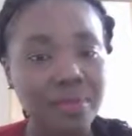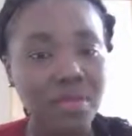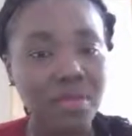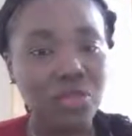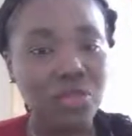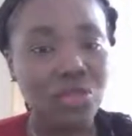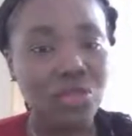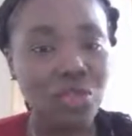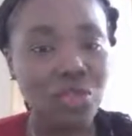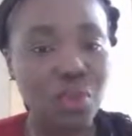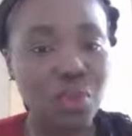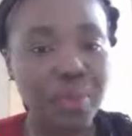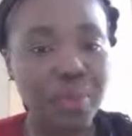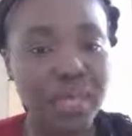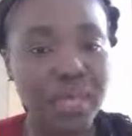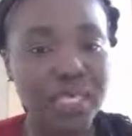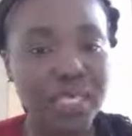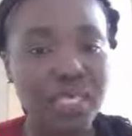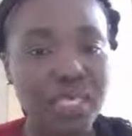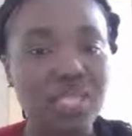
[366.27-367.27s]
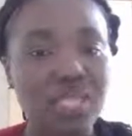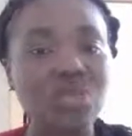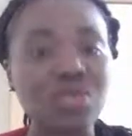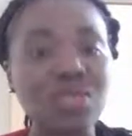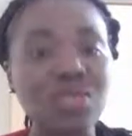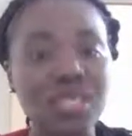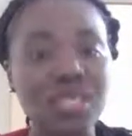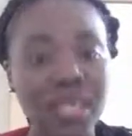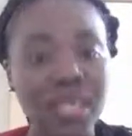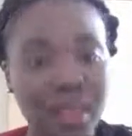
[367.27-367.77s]
to your patient to
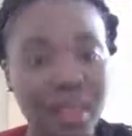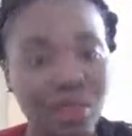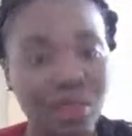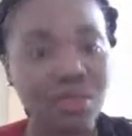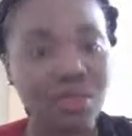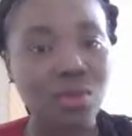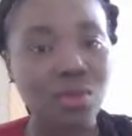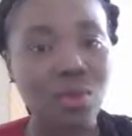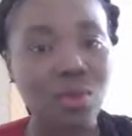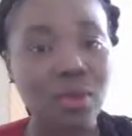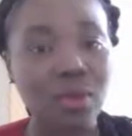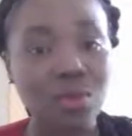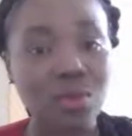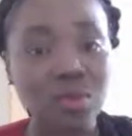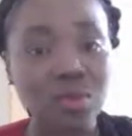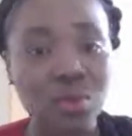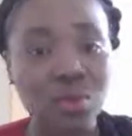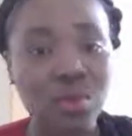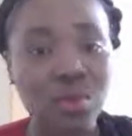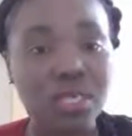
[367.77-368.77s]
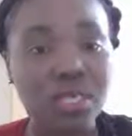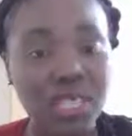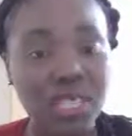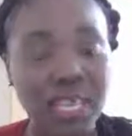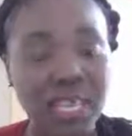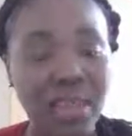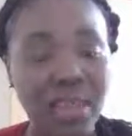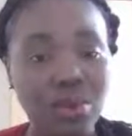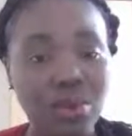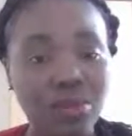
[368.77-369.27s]
tell the one who is going to take
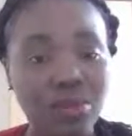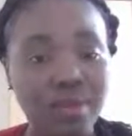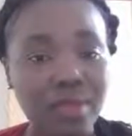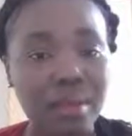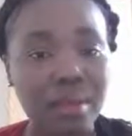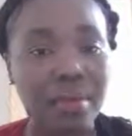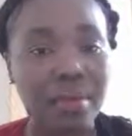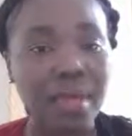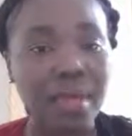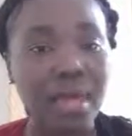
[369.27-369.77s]
care of them